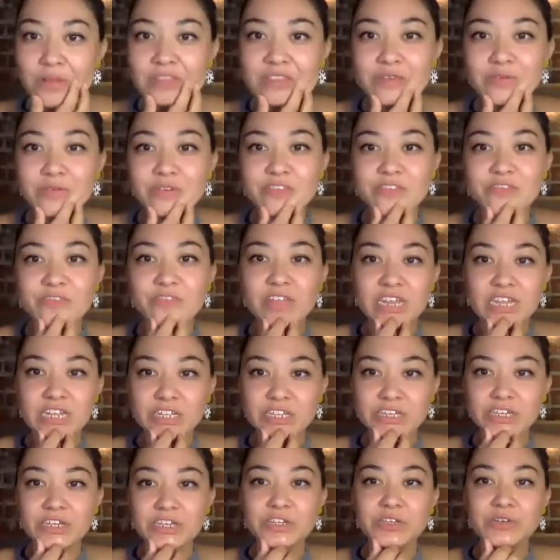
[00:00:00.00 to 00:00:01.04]
it was
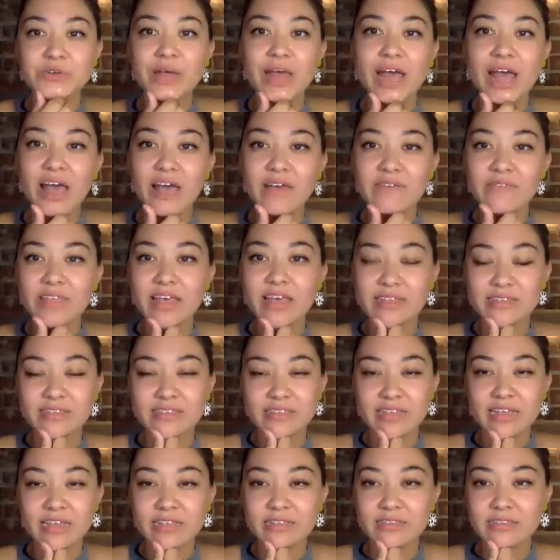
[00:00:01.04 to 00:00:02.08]
finished, did you have that
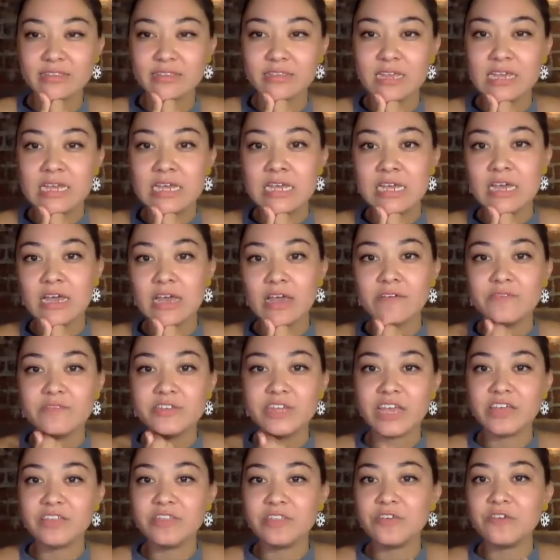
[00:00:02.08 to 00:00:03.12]
sense of
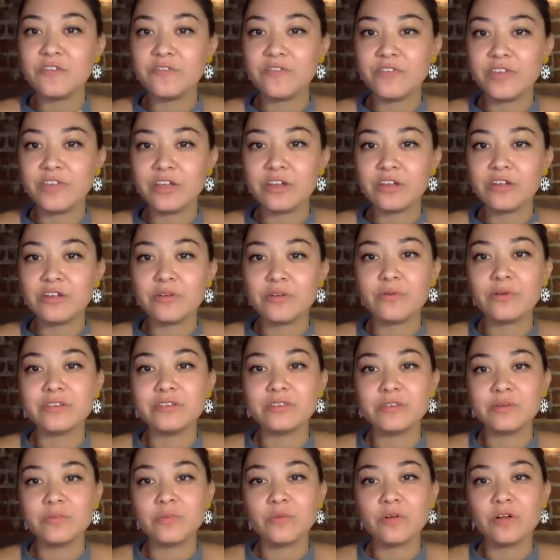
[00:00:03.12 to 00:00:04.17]
death you feared, or
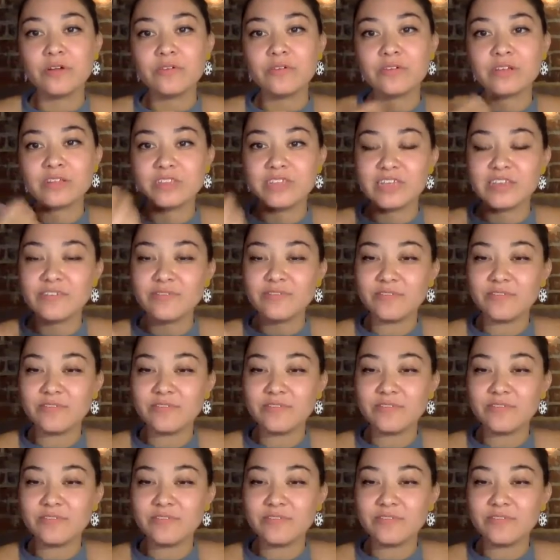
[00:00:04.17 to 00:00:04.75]
was it more relief,